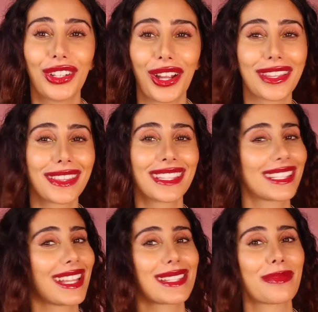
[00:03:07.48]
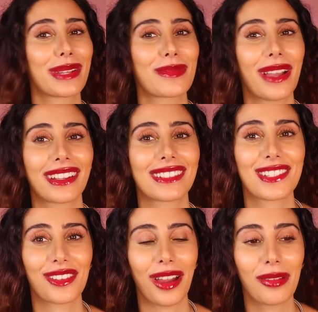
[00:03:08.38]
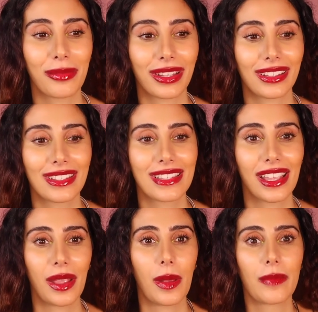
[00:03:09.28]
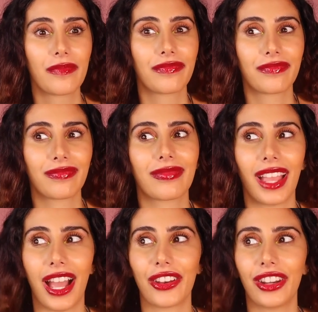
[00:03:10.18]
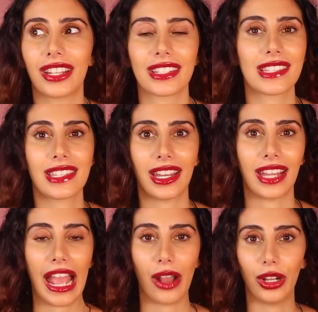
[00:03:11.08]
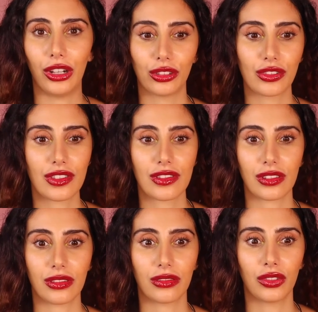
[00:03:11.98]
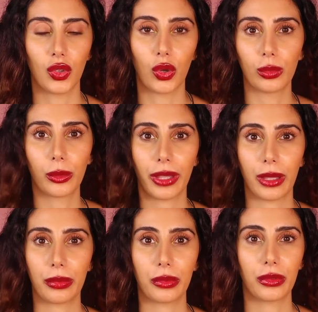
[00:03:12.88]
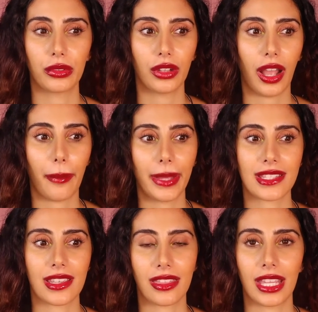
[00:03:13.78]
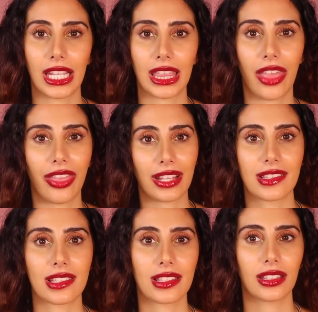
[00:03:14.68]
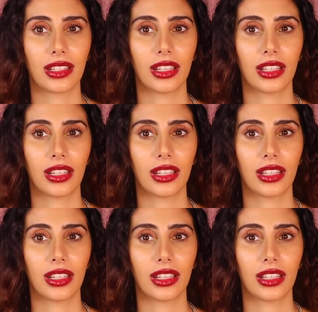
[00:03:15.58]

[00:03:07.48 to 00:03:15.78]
You know, I think that's the best way I can describe it because I don't understand how else normal people are meant to think that that's